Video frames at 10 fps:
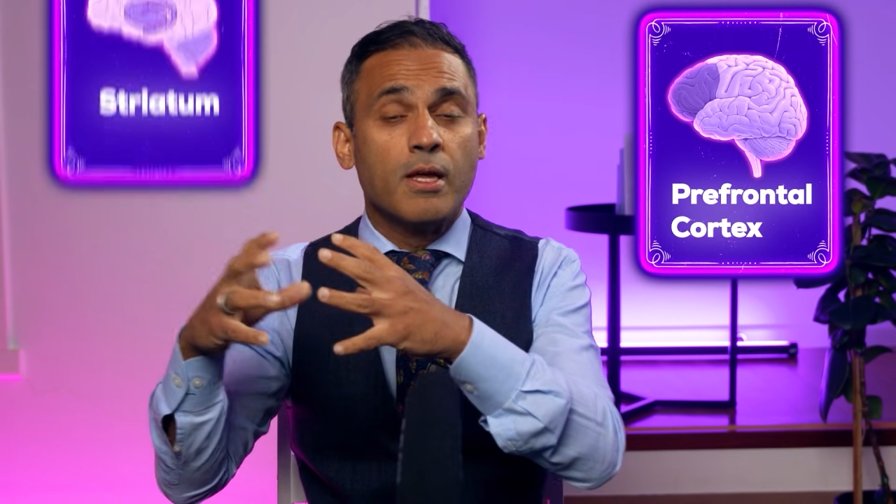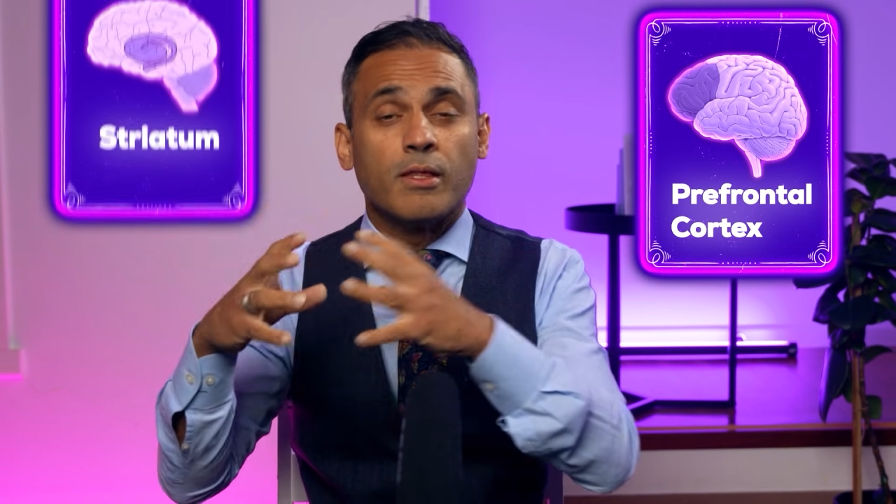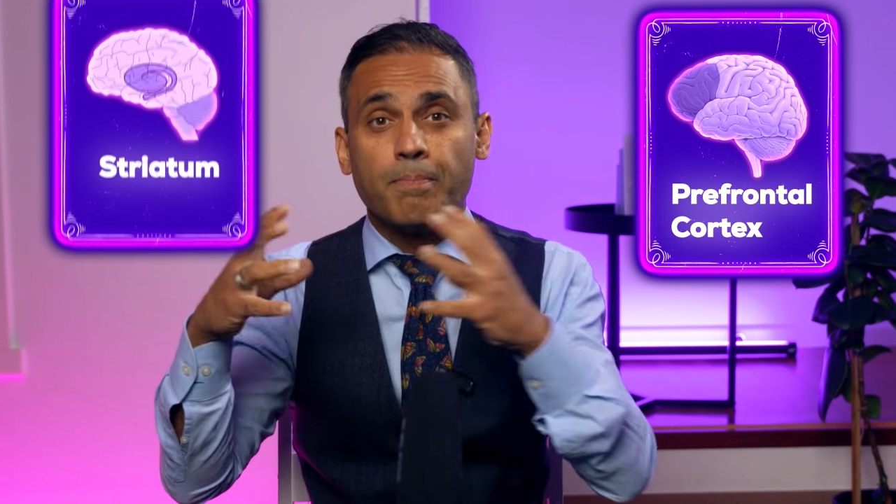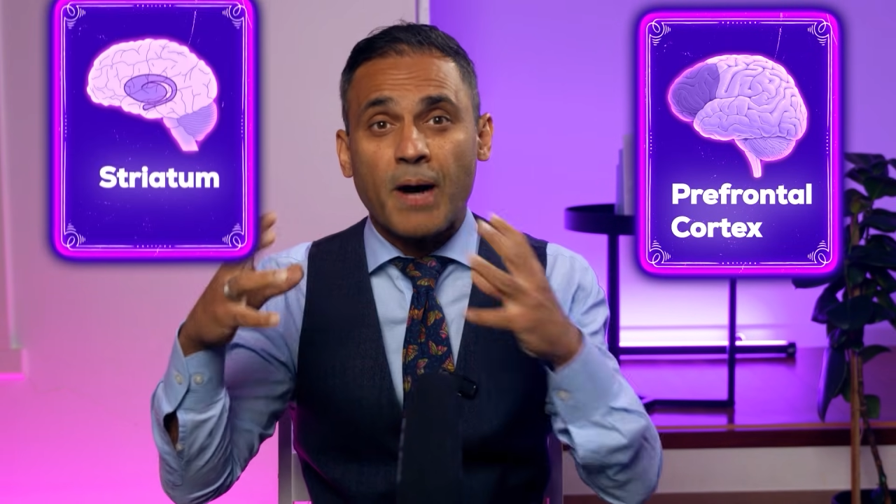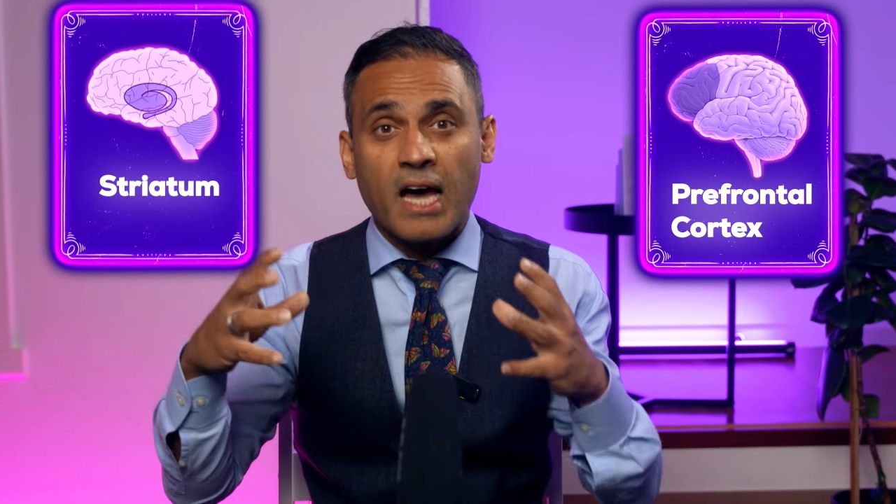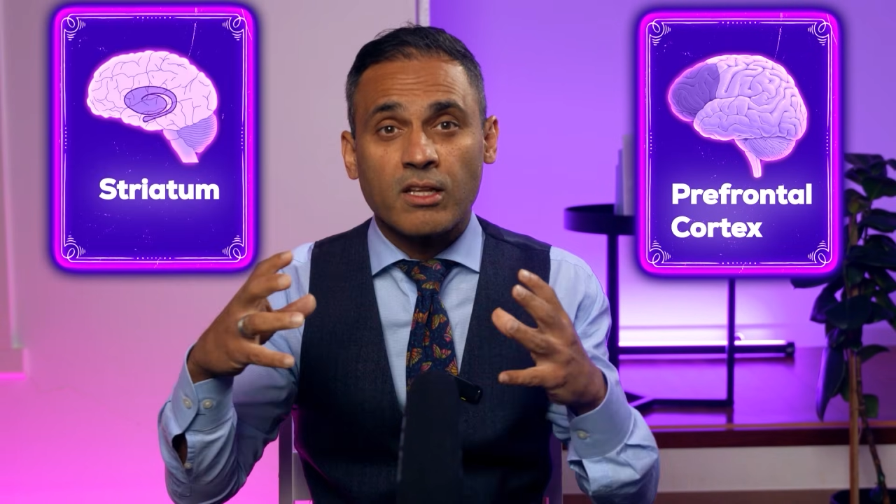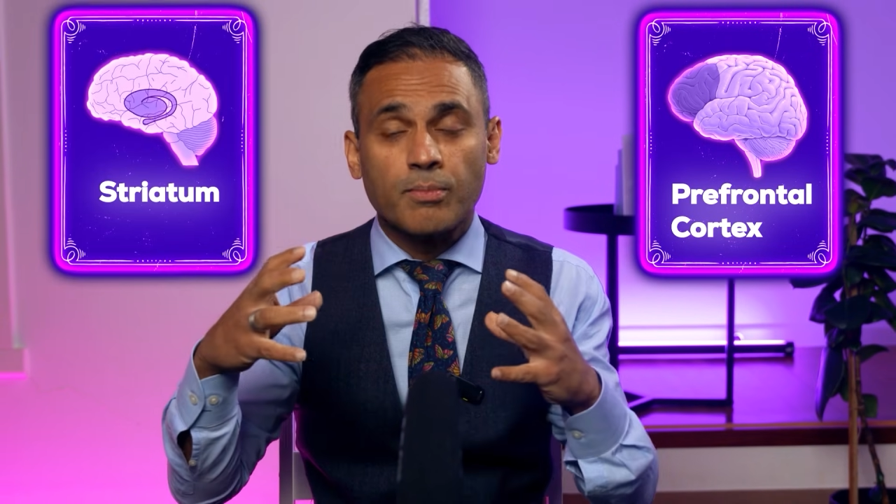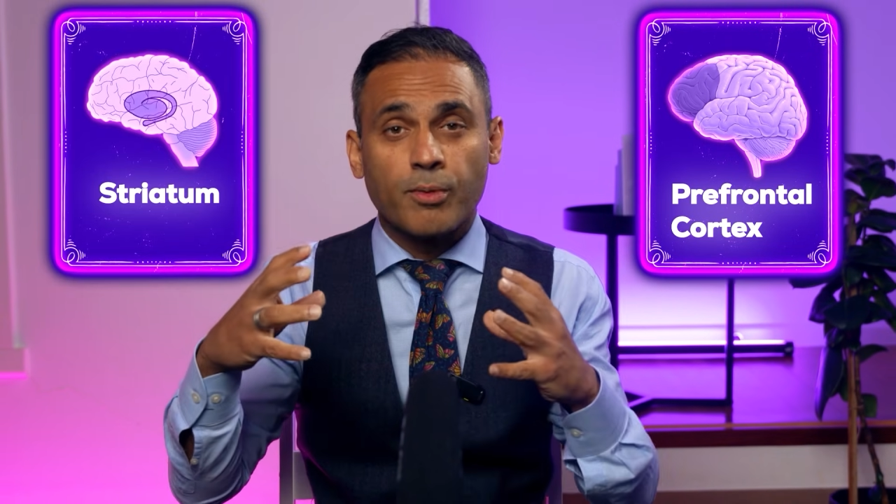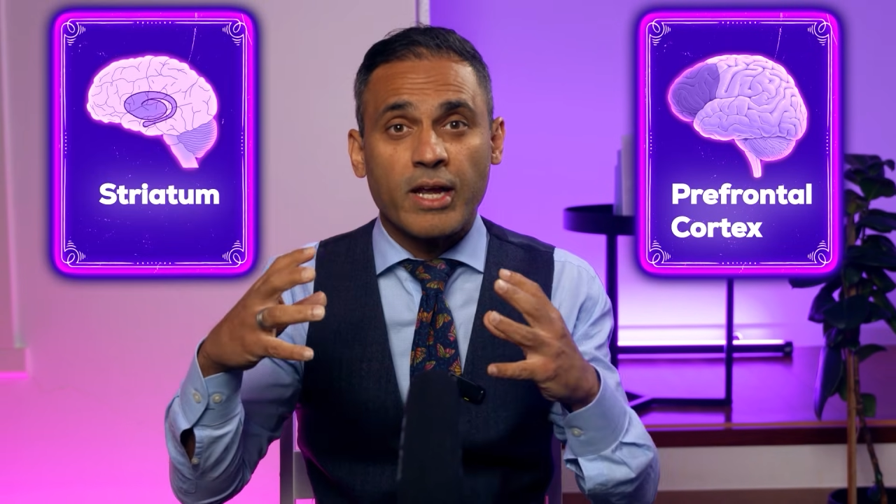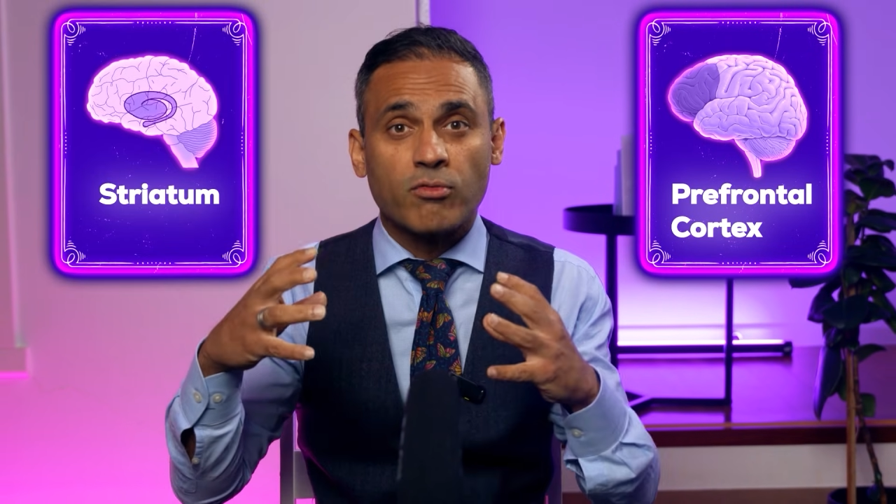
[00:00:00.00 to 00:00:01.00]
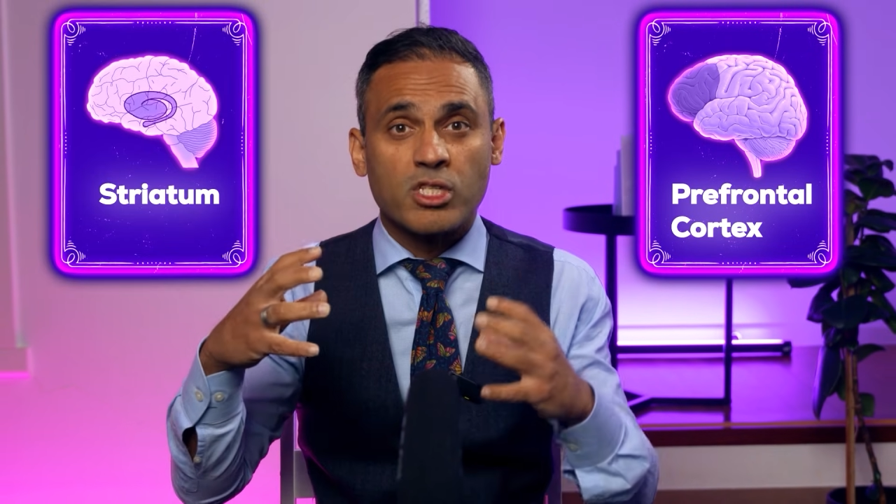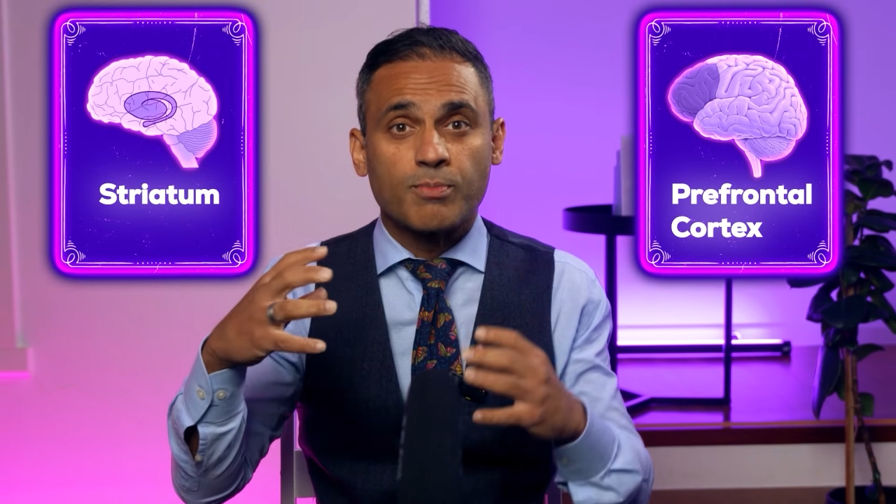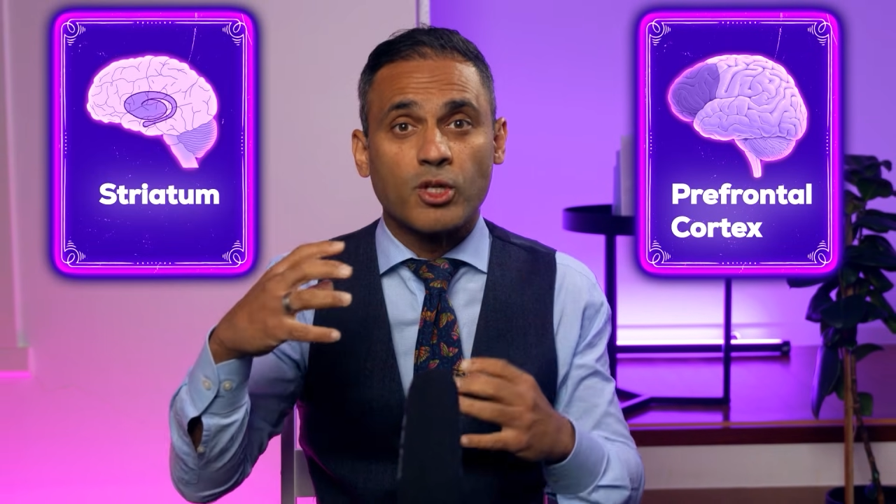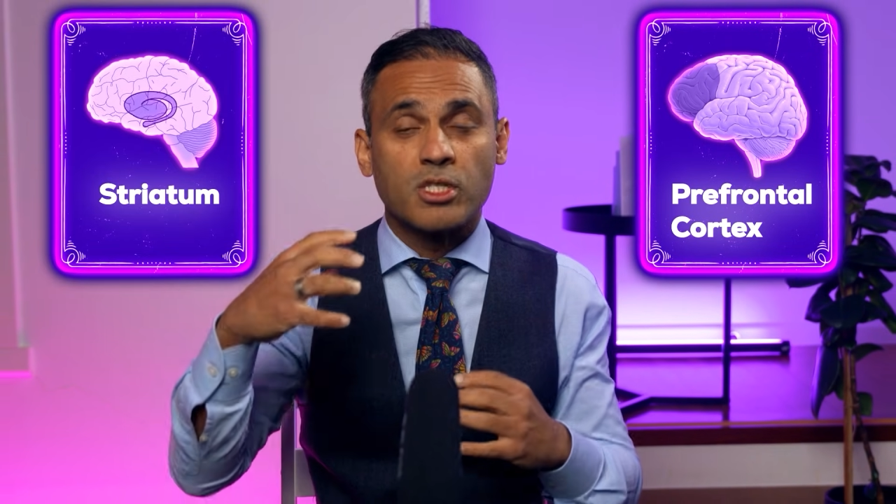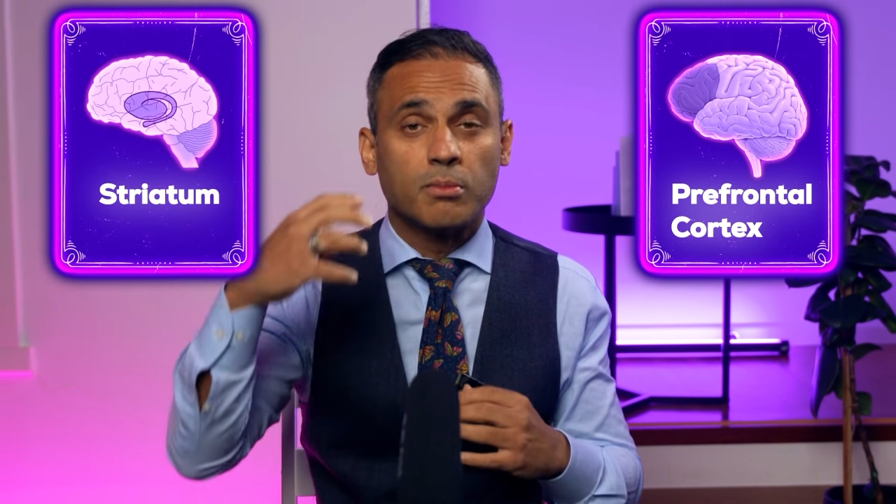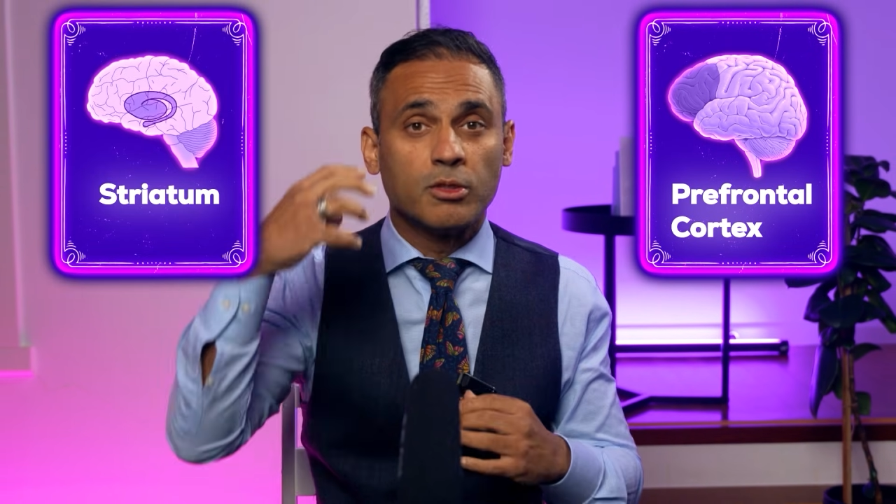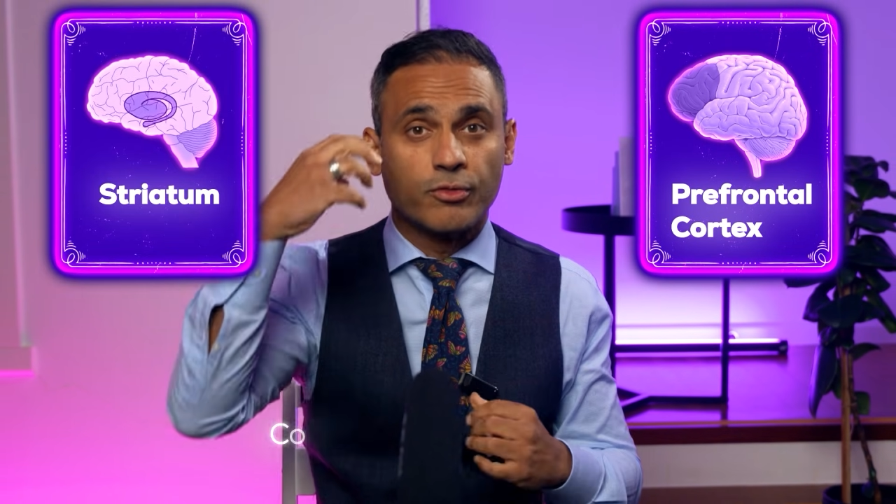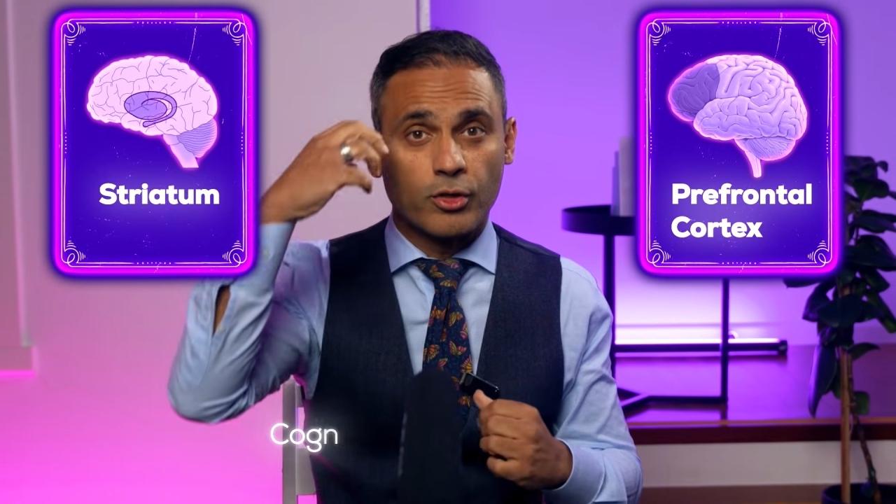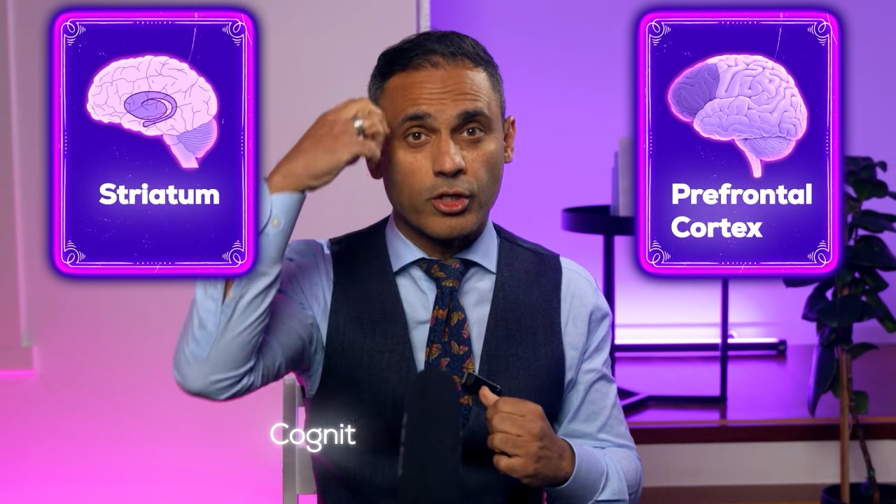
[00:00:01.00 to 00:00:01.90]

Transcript: the part of the brain responsible for